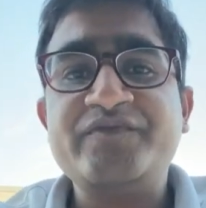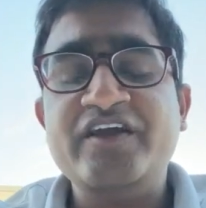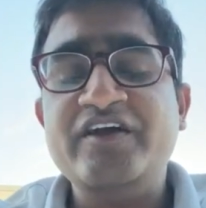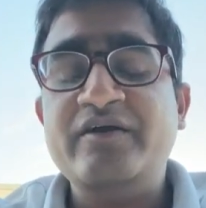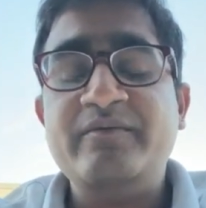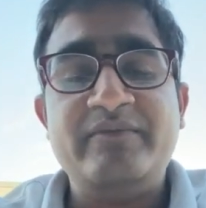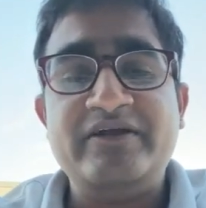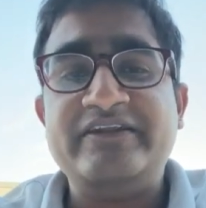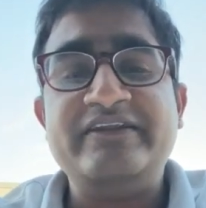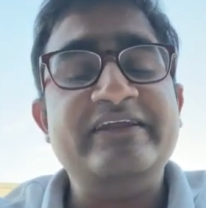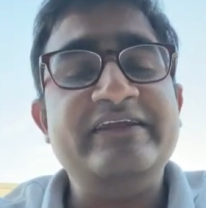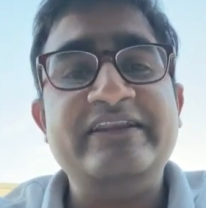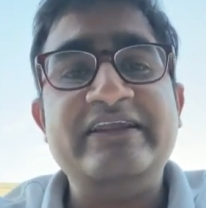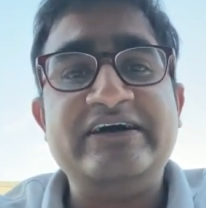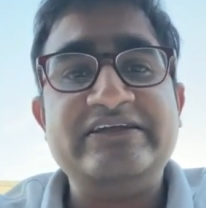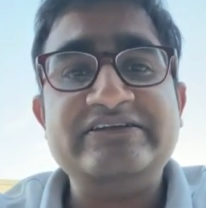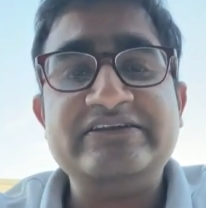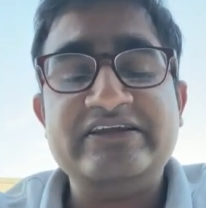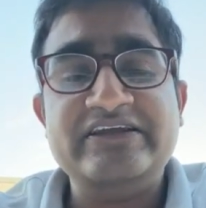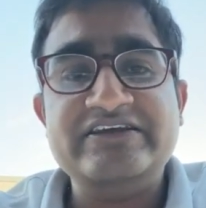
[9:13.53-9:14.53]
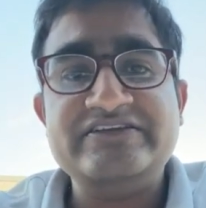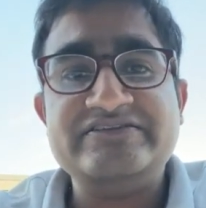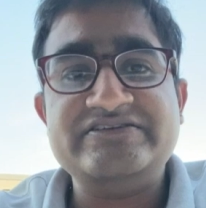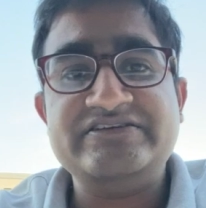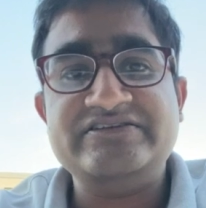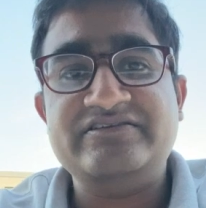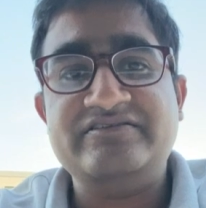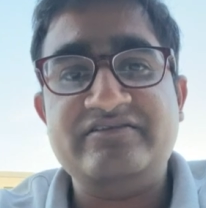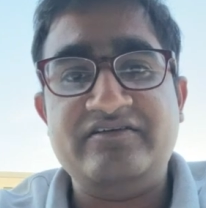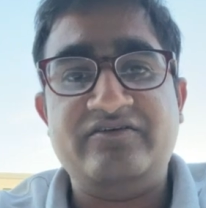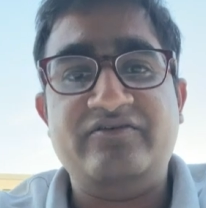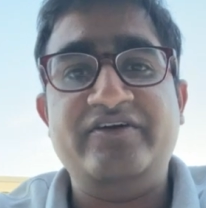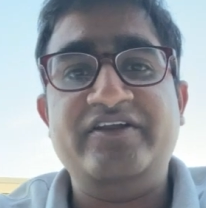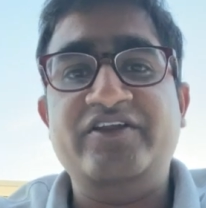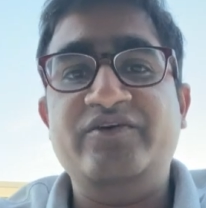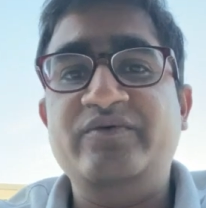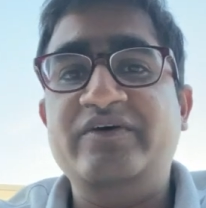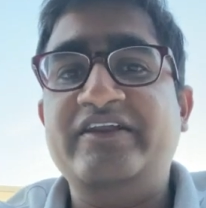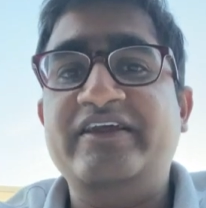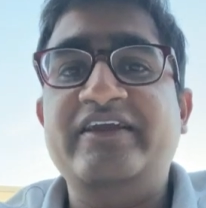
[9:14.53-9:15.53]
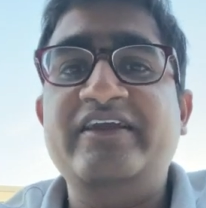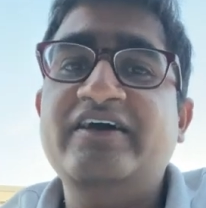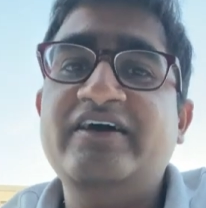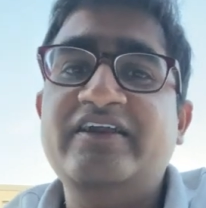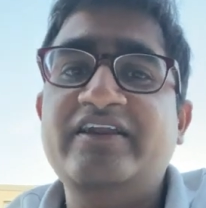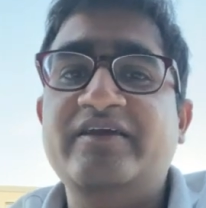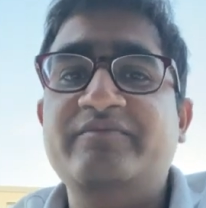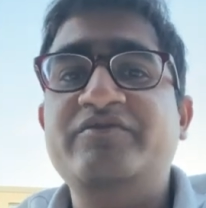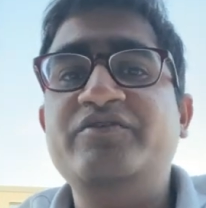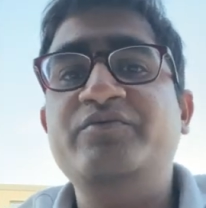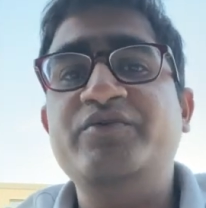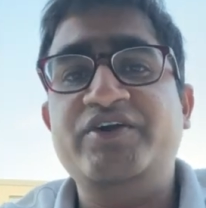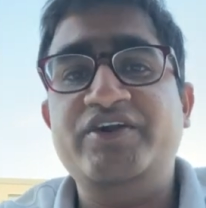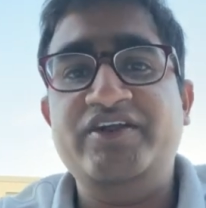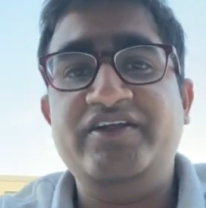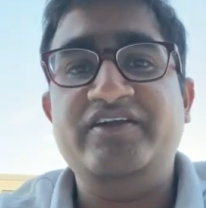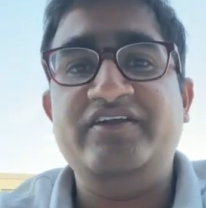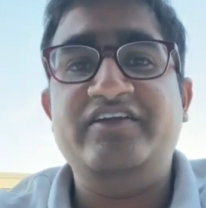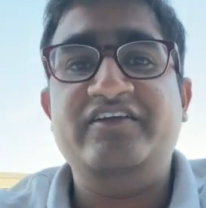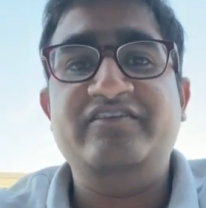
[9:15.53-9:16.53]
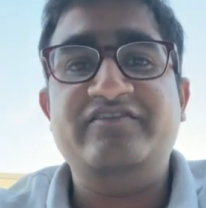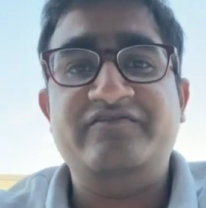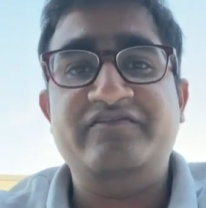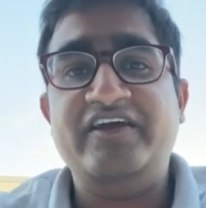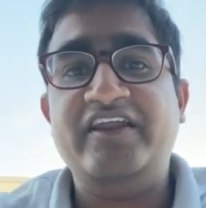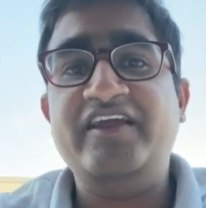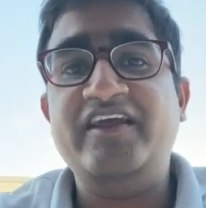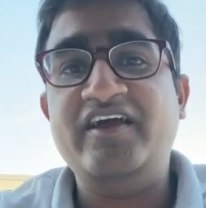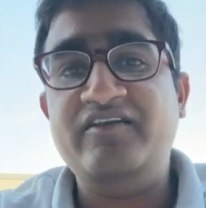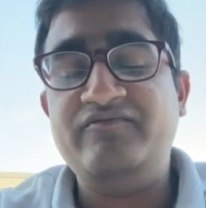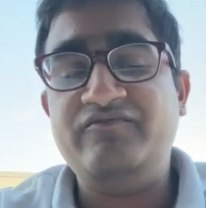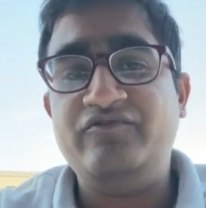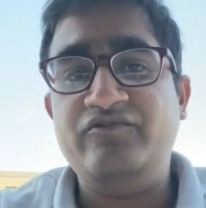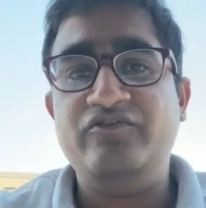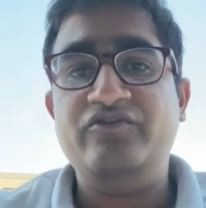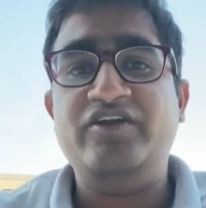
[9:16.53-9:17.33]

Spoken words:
But in other cases, when you are here, everybody is very helpful.